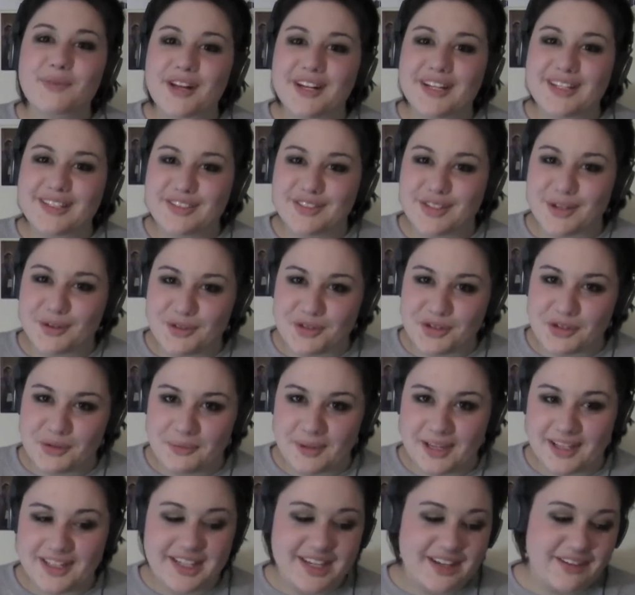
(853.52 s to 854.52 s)
running social
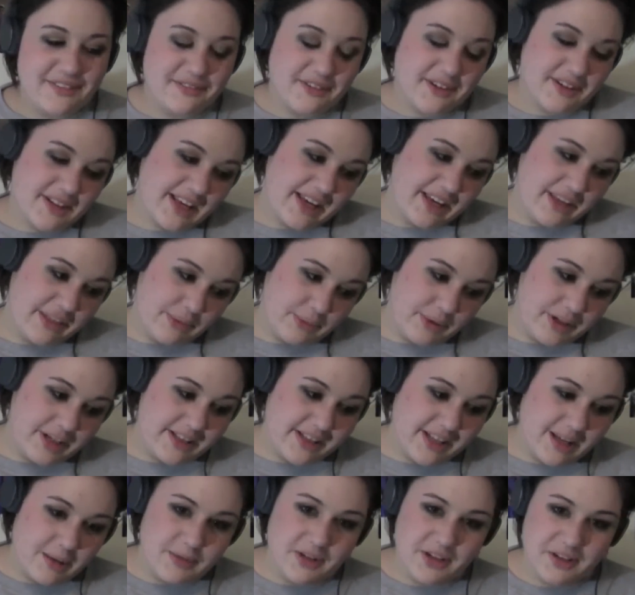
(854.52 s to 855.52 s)
media for like 3
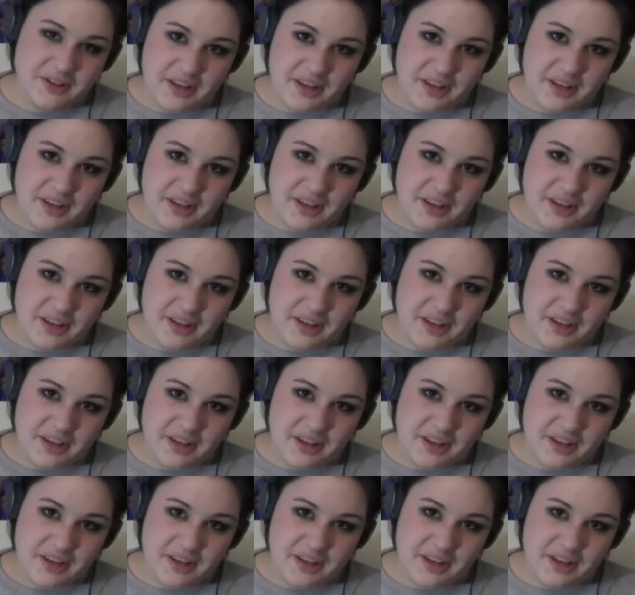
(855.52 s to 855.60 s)
clubs